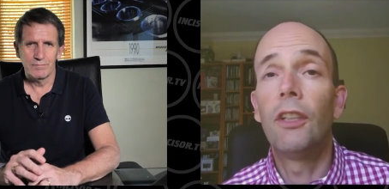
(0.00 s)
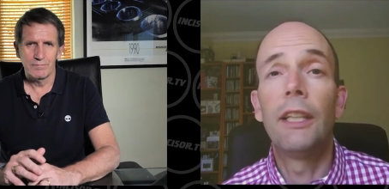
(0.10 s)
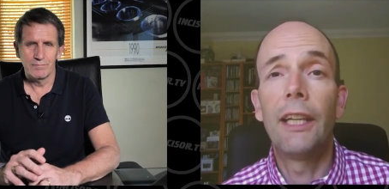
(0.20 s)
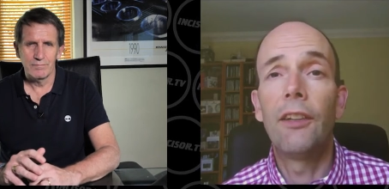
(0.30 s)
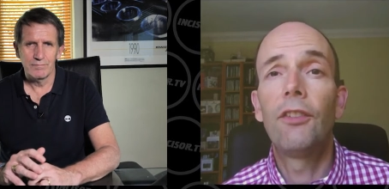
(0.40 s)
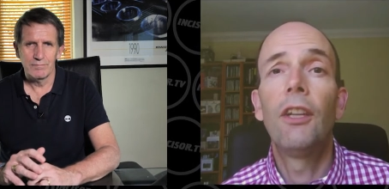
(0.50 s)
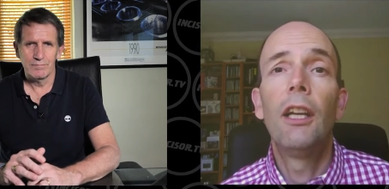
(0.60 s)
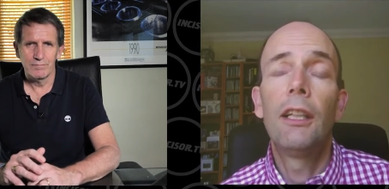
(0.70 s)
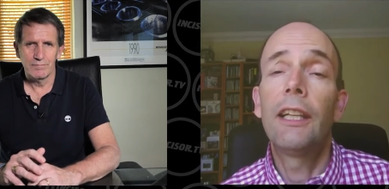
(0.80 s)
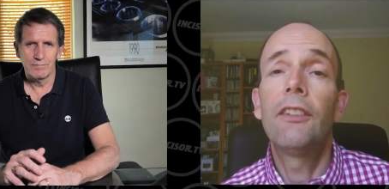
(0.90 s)
Speaker 1: and
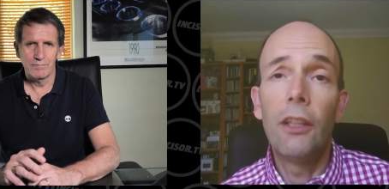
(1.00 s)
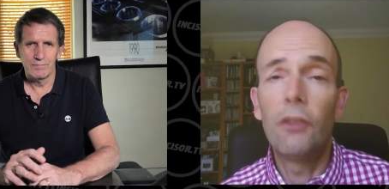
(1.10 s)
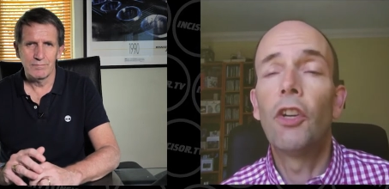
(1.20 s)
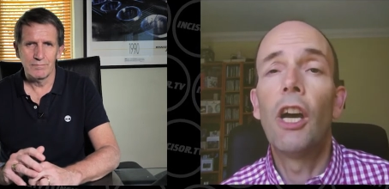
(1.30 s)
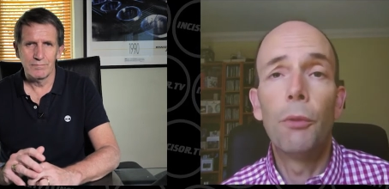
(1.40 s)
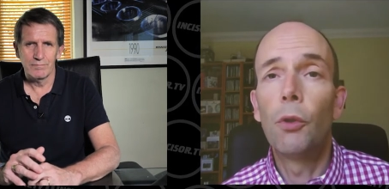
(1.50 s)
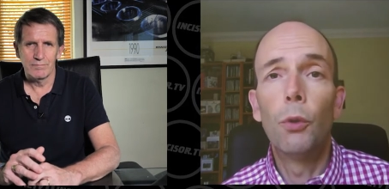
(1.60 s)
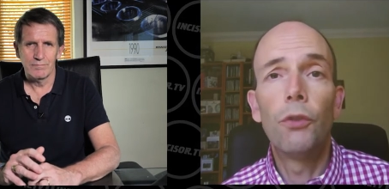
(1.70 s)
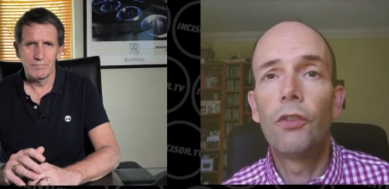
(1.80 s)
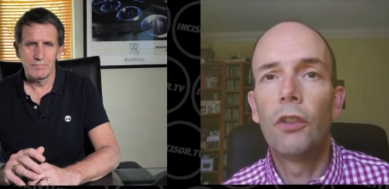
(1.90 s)
that takes time, of
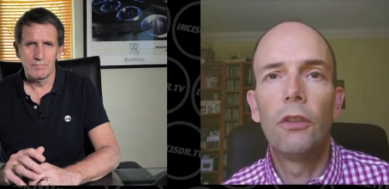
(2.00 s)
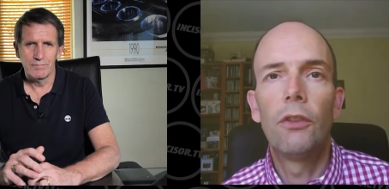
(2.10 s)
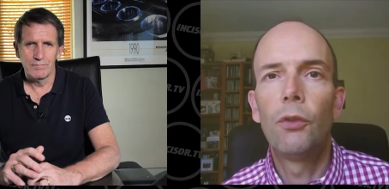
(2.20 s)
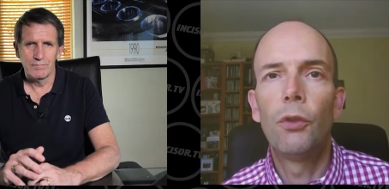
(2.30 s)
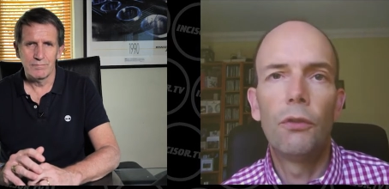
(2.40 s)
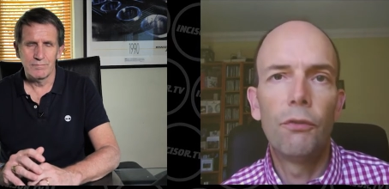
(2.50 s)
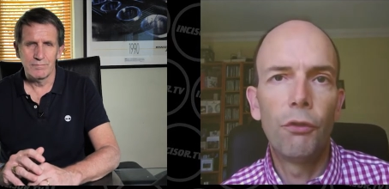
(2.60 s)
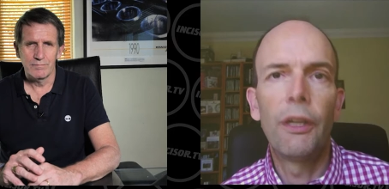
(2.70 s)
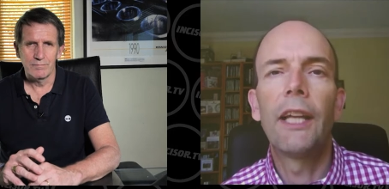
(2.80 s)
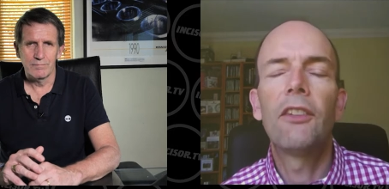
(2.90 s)
course, for
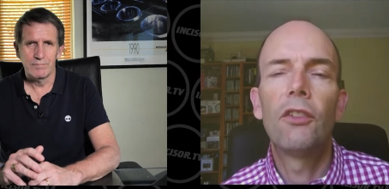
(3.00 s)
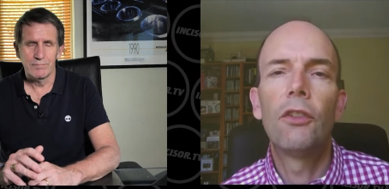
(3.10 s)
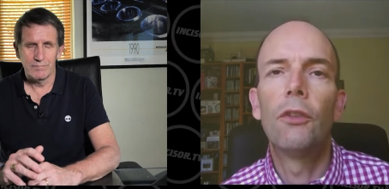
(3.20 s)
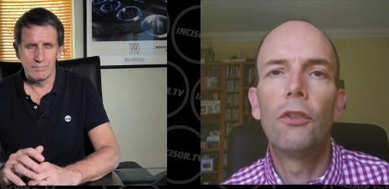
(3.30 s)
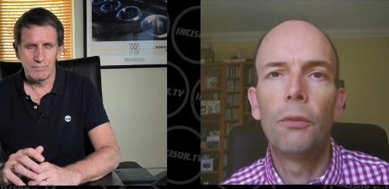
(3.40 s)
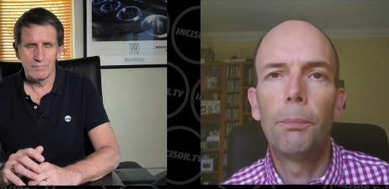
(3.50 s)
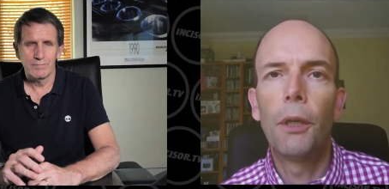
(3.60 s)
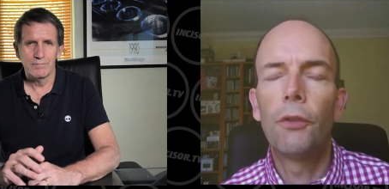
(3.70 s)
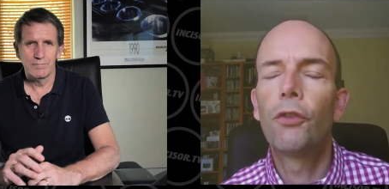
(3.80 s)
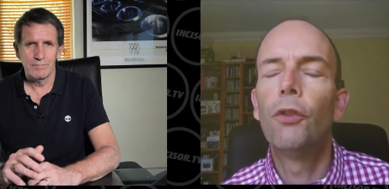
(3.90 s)
that to
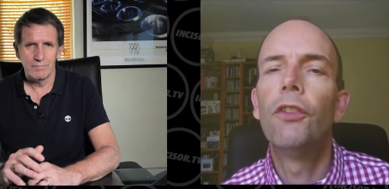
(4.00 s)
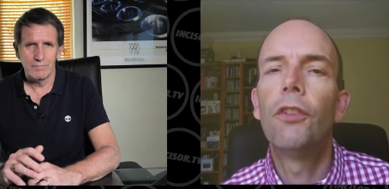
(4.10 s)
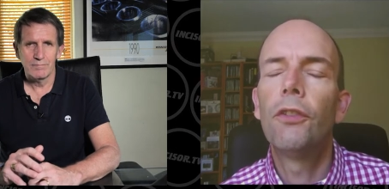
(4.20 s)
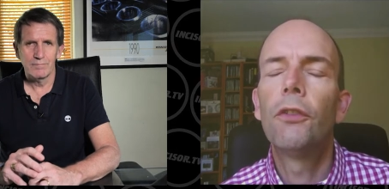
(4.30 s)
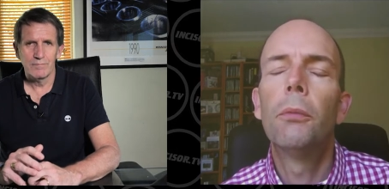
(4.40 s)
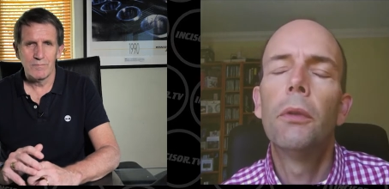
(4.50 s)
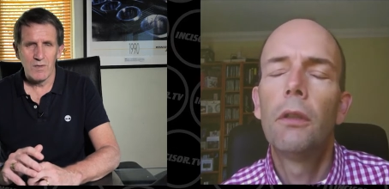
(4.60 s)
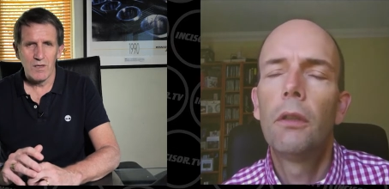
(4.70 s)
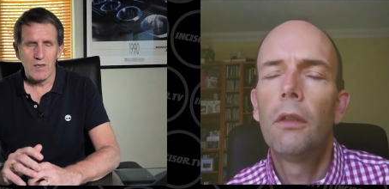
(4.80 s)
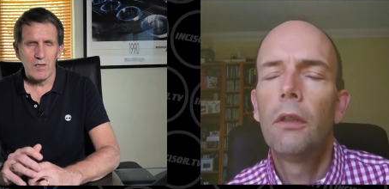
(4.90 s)
pass through the system.
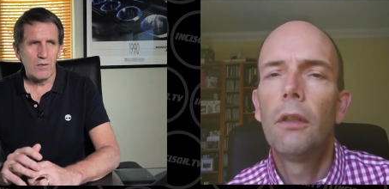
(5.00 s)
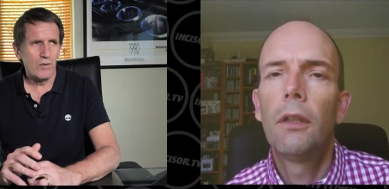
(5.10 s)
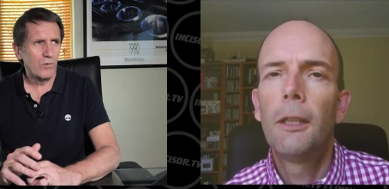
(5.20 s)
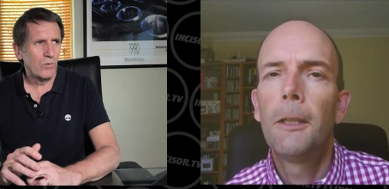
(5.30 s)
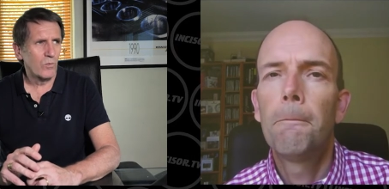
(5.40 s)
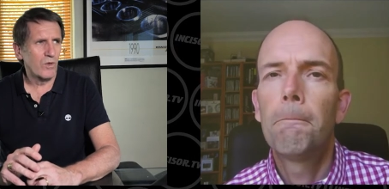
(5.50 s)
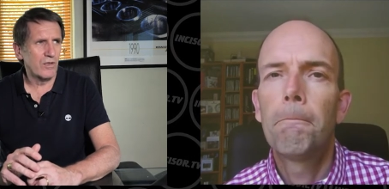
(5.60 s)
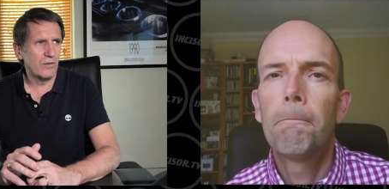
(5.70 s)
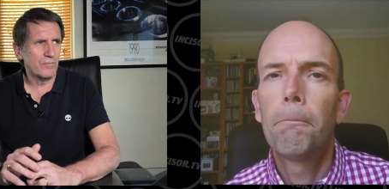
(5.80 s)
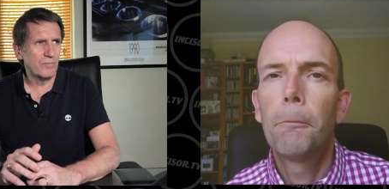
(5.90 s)

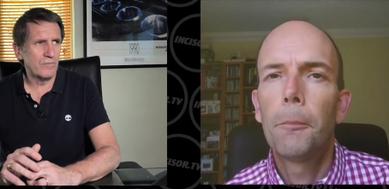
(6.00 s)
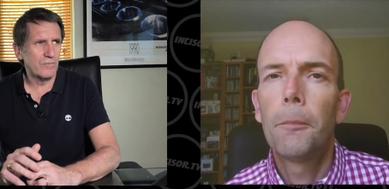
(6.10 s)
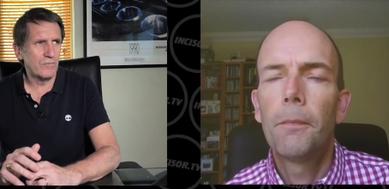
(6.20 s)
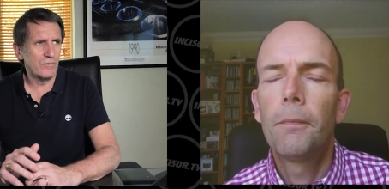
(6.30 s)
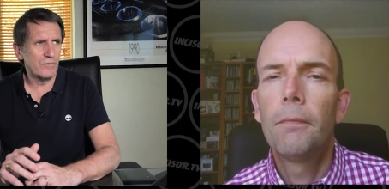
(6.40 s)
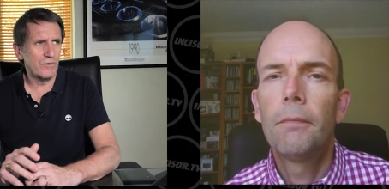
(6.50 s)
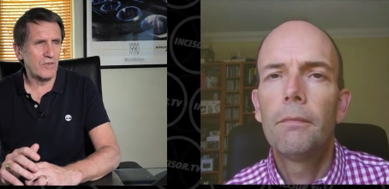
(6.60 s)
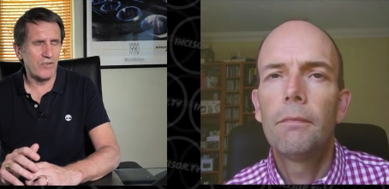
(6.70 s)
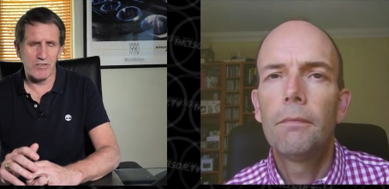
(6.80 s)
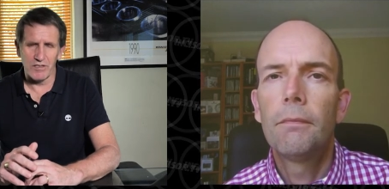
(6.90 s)
Speaker 2: Well,
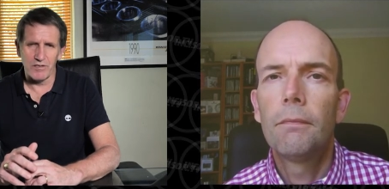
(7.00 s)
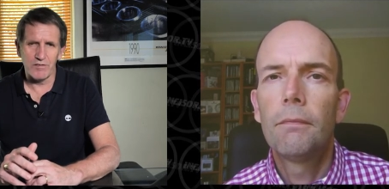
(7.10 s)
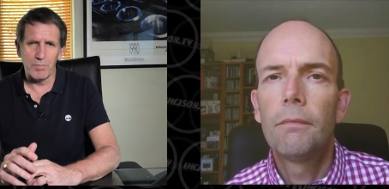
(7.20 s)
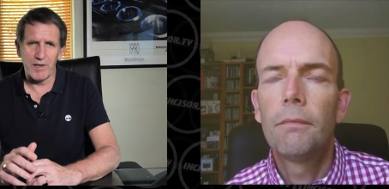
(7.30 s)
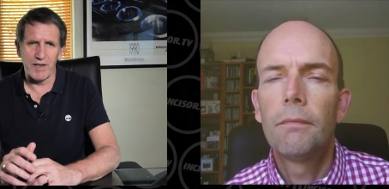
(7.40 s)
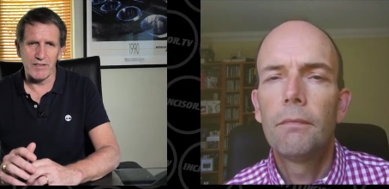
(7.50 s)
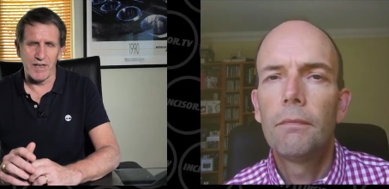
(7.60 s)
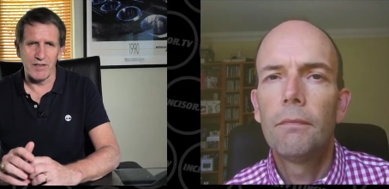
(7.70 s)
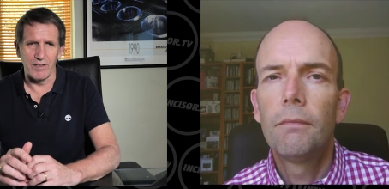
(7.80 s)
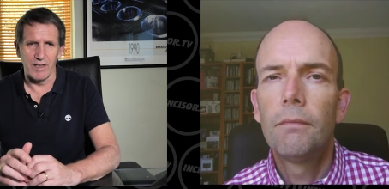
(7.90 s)
there's a lot of players
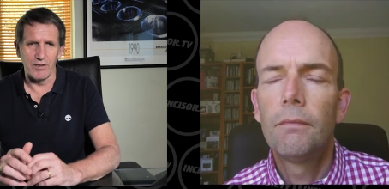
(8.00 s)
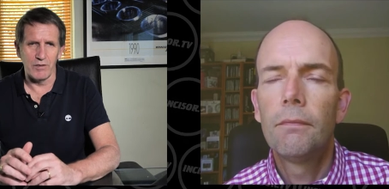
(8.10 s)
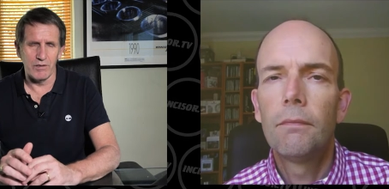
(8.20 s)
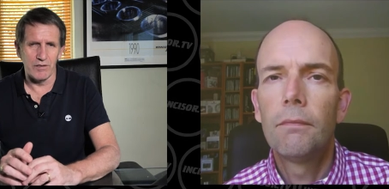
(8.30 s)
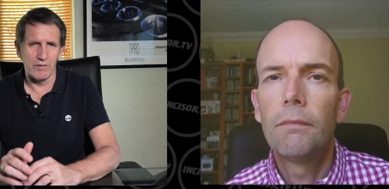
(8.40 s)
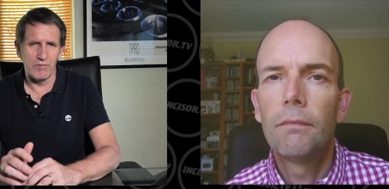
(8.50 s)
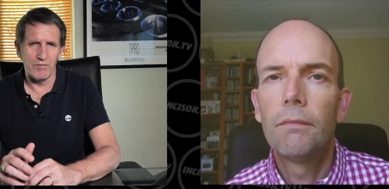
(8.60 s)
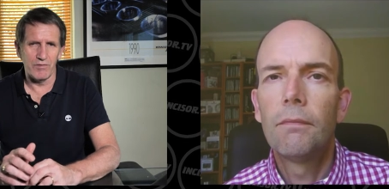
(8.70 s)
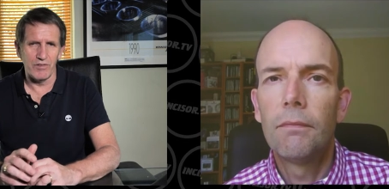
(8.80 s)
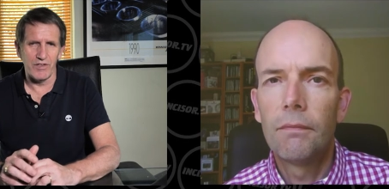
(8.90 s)
out there doing a lot of
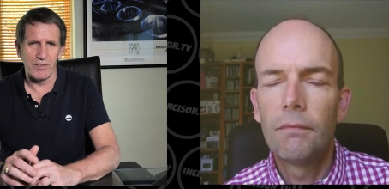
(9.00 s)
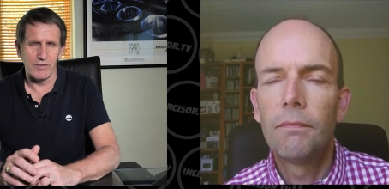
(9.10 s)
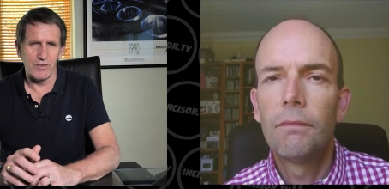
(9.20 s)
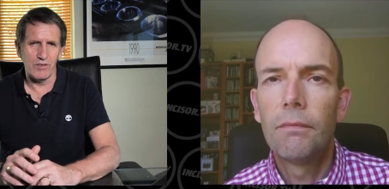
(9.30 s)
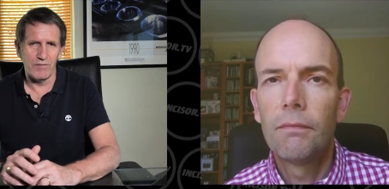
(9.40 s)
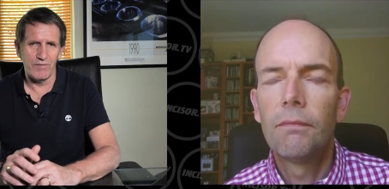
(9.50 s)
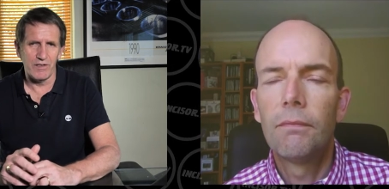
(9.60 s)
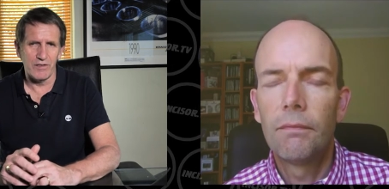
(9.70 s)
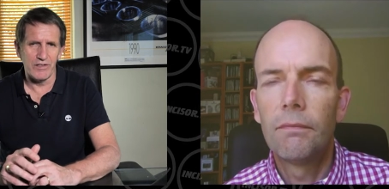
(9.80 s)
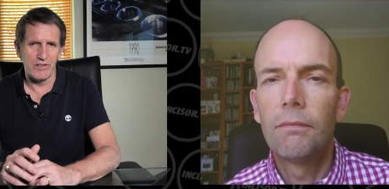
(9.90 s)
different things. Do you
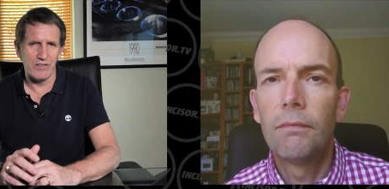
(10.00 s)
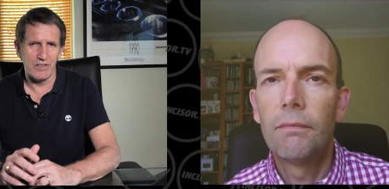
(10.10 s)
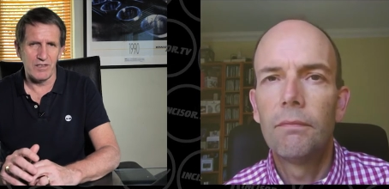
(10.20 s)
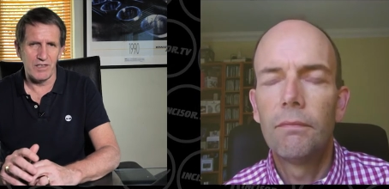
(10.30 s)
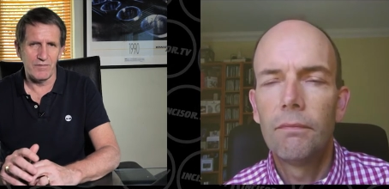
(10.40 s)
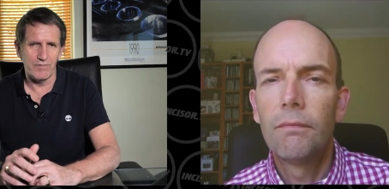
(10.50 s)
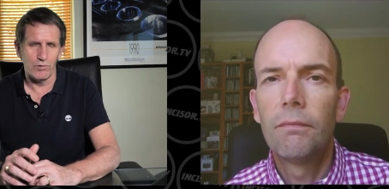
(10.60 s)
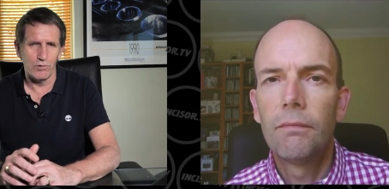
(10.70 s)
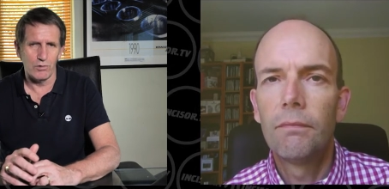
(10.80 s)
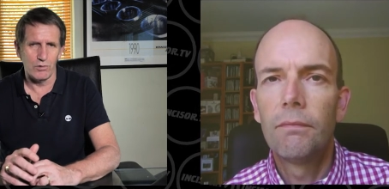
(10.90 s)
feel that there's a need
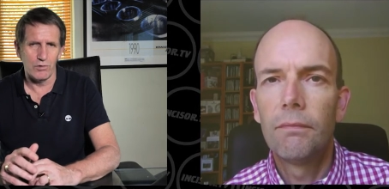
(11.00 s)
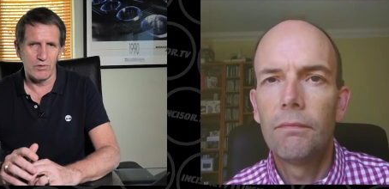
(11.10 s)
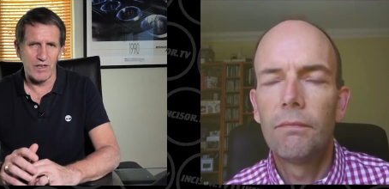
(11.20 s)
for